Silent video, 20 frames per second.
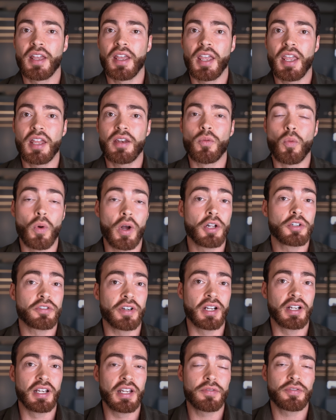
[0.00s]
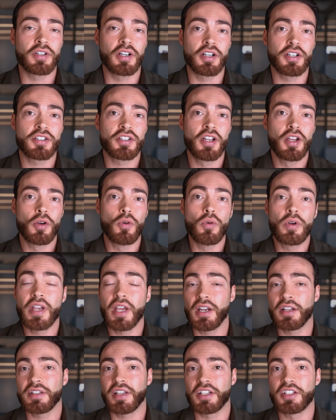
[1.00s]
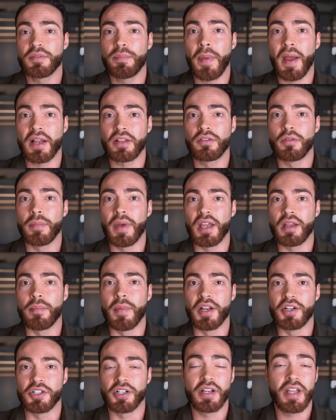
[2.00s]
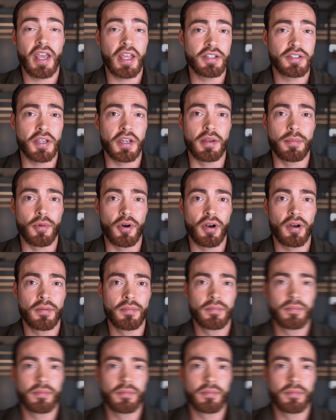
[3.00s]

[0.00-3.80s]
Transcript: in well-trained lifters who cannot expect to make major gains anymore.